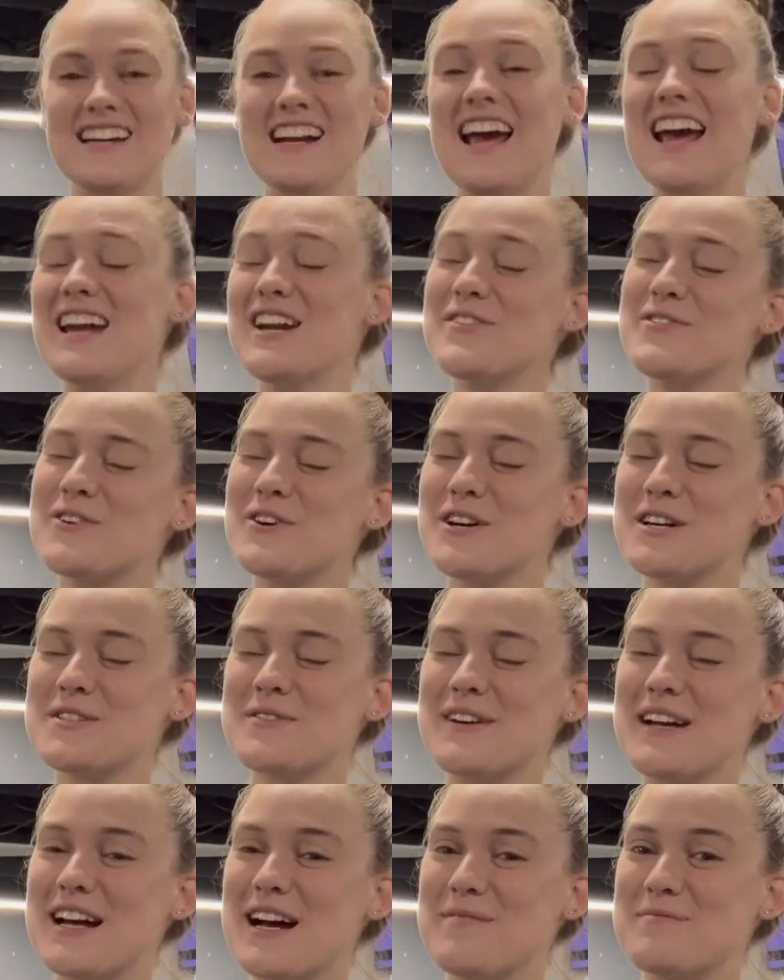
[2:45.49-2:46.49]
And of course,
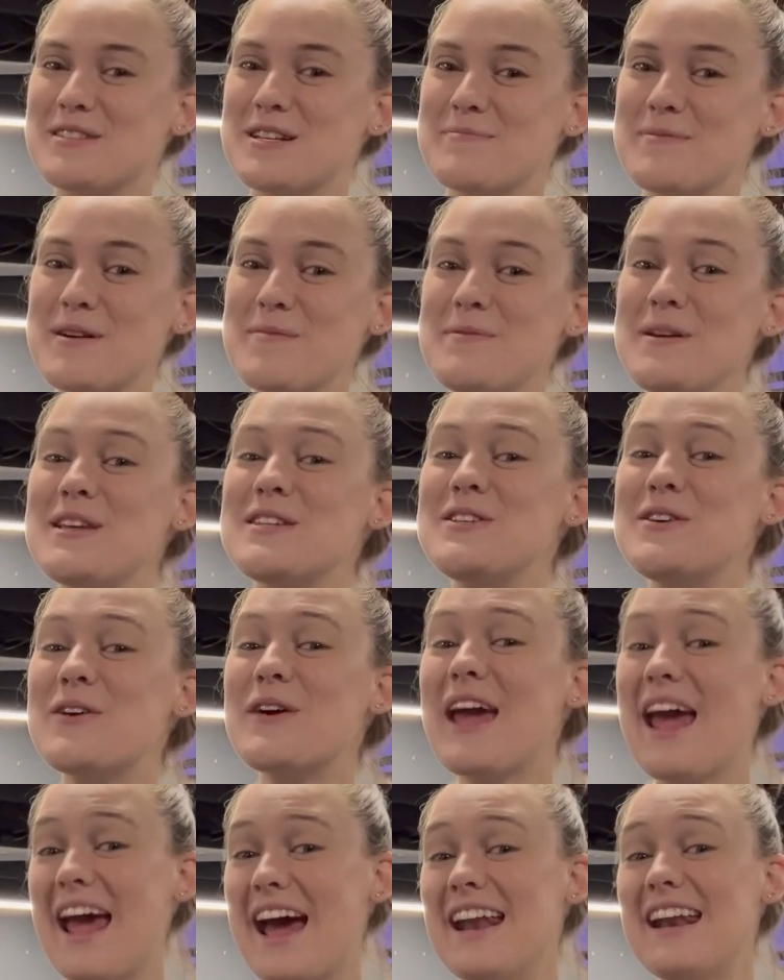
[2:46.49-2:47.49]
when it comes to burpees, you
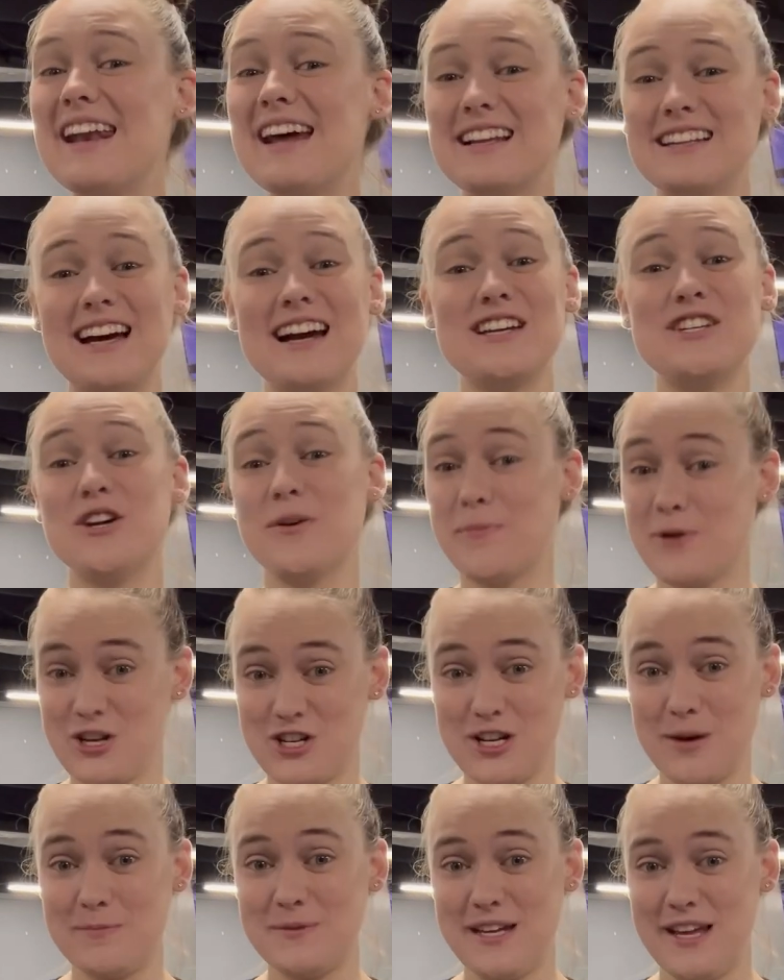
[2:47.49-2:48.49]
can't neglect your
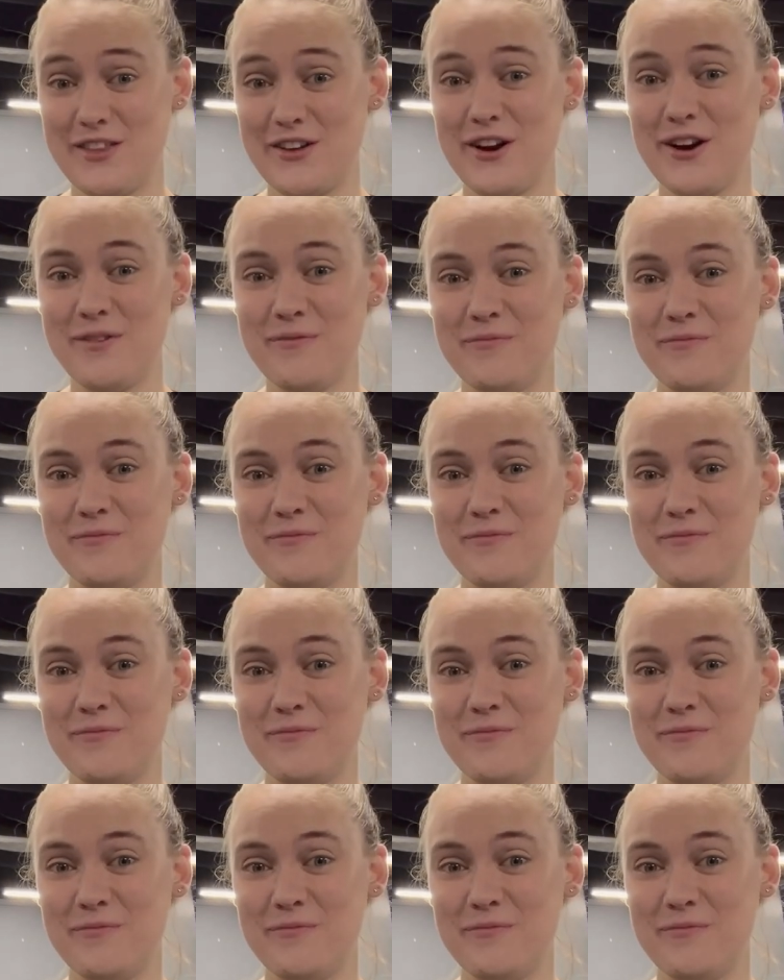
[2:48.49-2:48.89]
push-ups either.